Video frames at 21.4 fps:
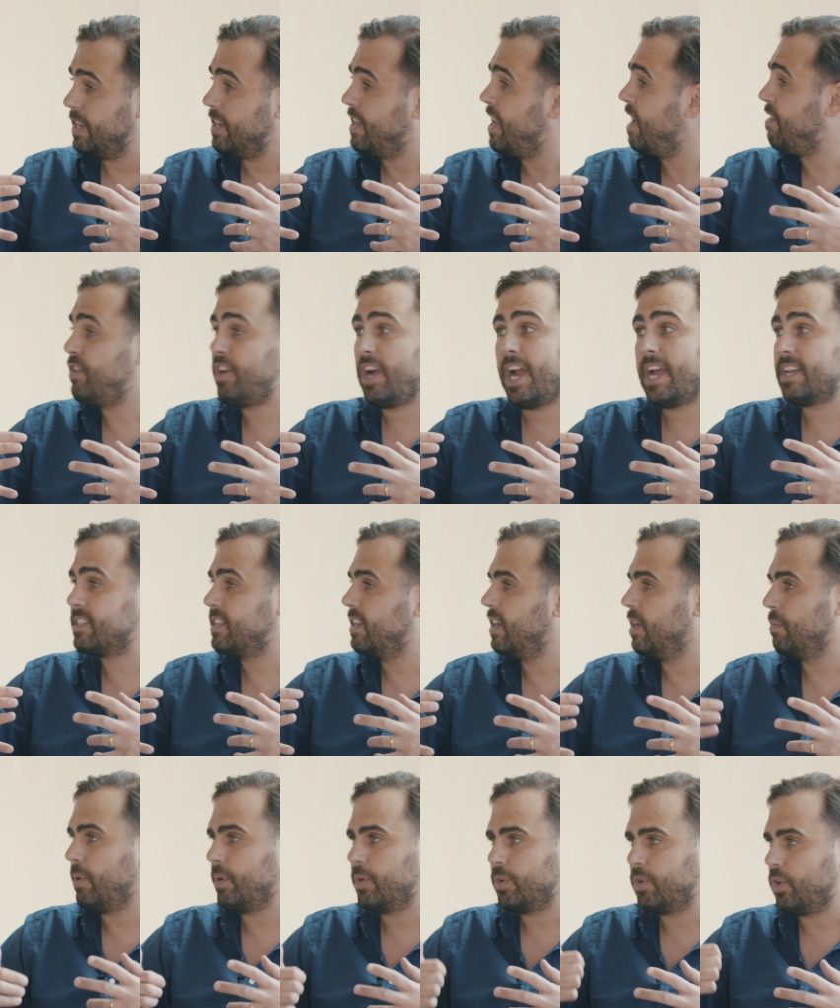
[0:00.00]
Never asking
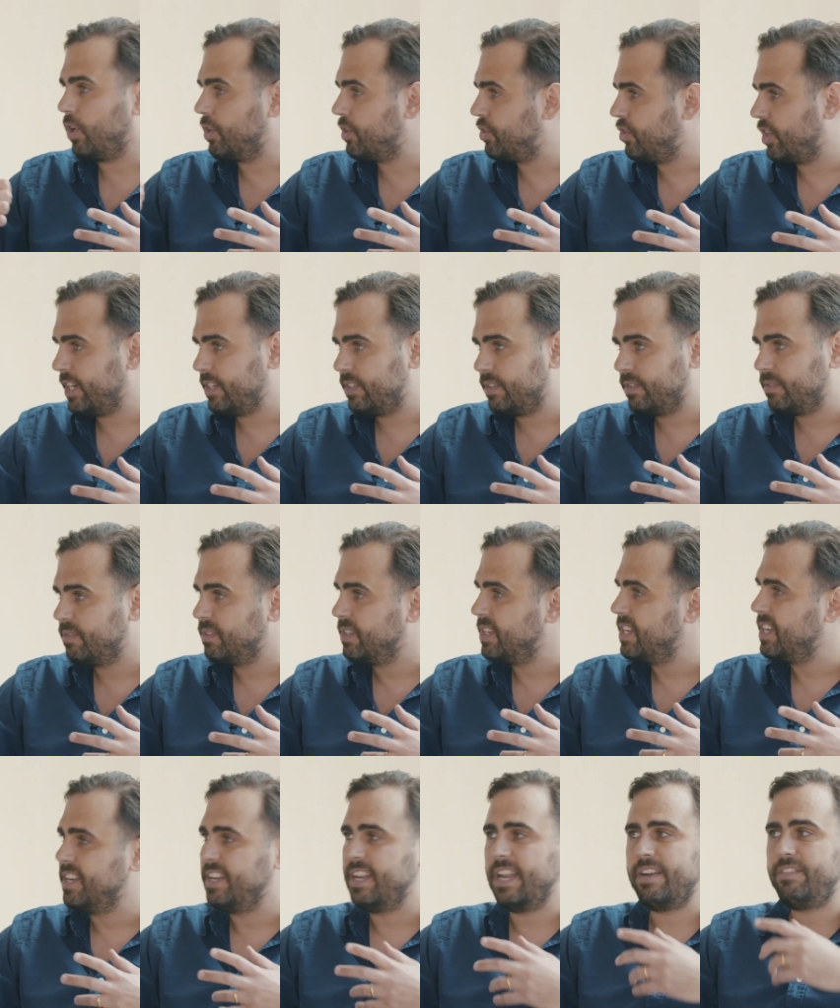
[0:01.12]
about a contract,
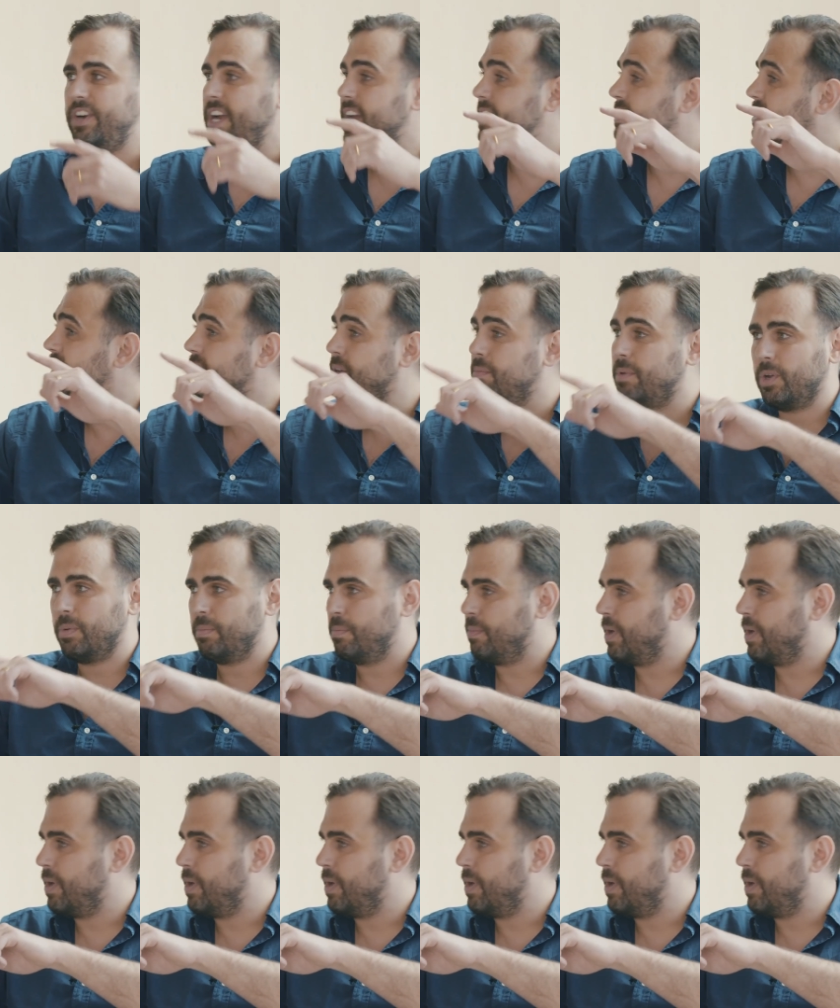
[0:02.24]
never asking about